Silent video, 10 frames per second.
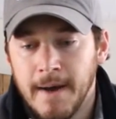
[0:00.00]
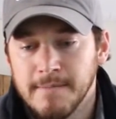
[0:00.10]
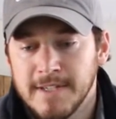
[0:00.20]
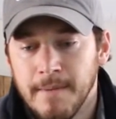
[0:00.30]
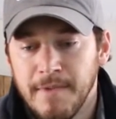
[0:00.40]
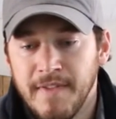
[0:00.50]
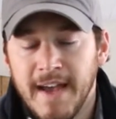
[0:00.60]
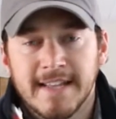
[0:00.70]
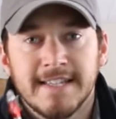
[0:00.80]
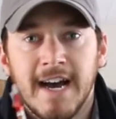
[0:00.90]
something
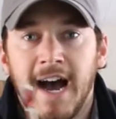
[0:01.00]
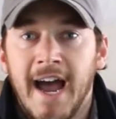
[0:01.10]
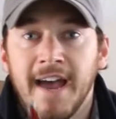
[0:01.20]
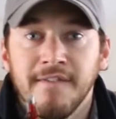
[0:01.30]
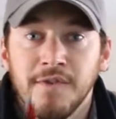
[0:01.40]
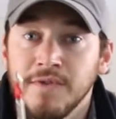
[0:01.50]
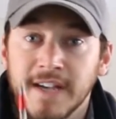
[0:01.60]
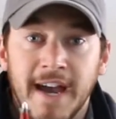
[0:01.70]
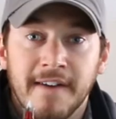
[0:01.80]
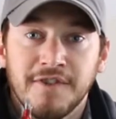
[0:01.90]
that I have used.
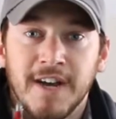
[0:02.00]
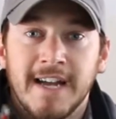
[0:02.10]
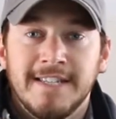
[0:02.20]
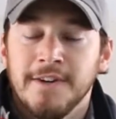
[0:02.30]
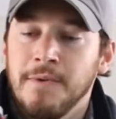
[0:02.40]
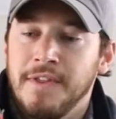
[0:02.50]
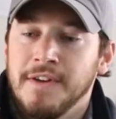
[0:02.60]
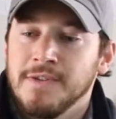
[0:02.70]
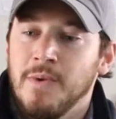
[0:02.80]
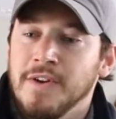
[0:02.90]
I have shot deer with it
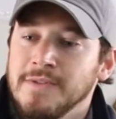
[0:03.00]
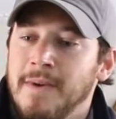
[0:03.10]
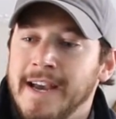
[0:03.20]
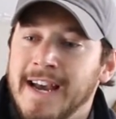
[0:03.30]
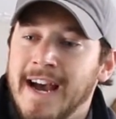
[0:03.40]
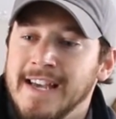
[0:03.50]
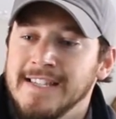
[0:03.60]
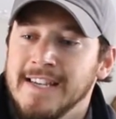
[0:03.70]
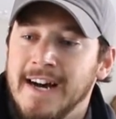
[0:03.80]
as well as my guys,